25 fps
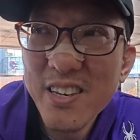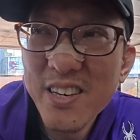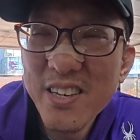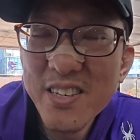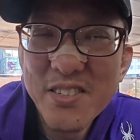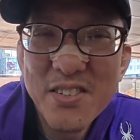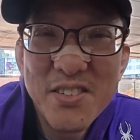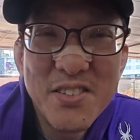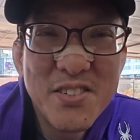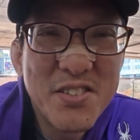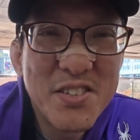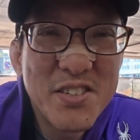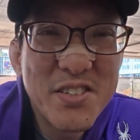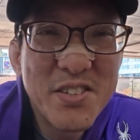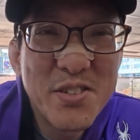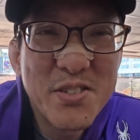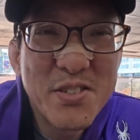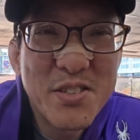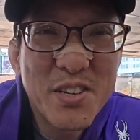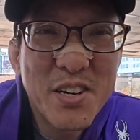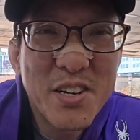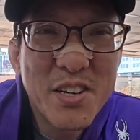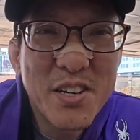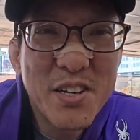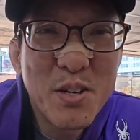Isn't she
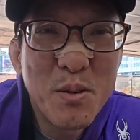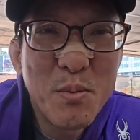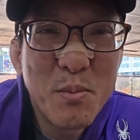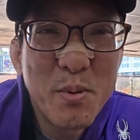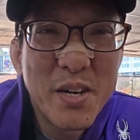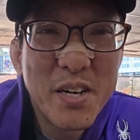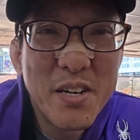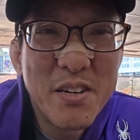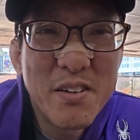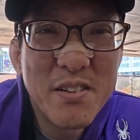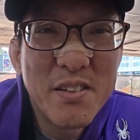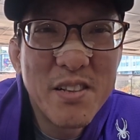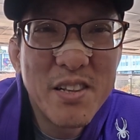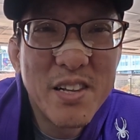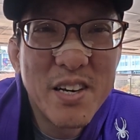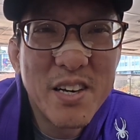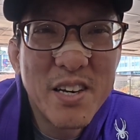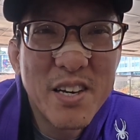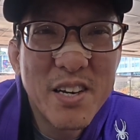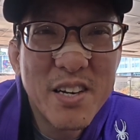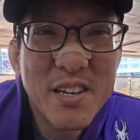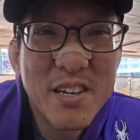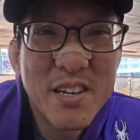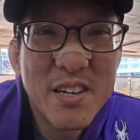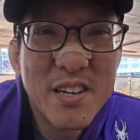just talking about
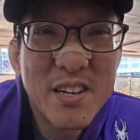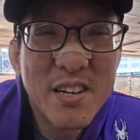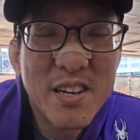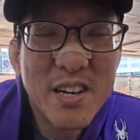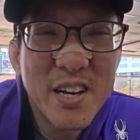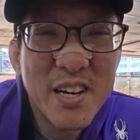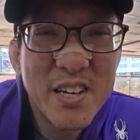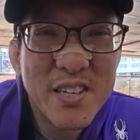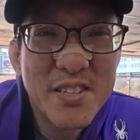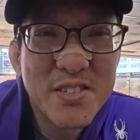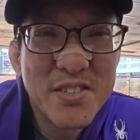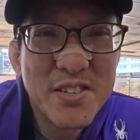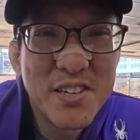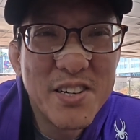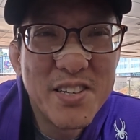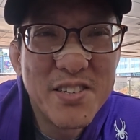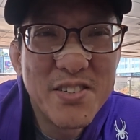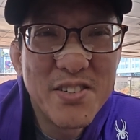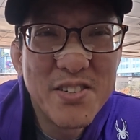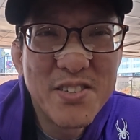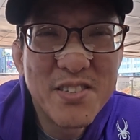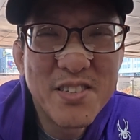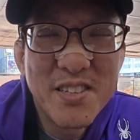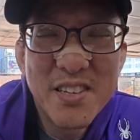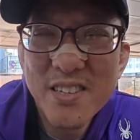like
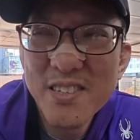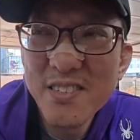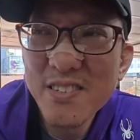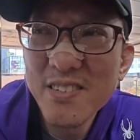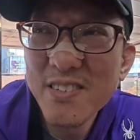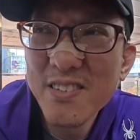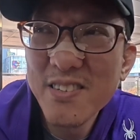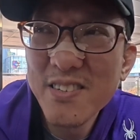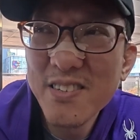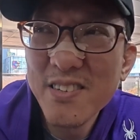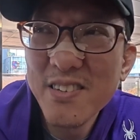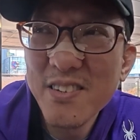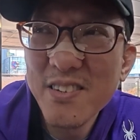conscientiousness?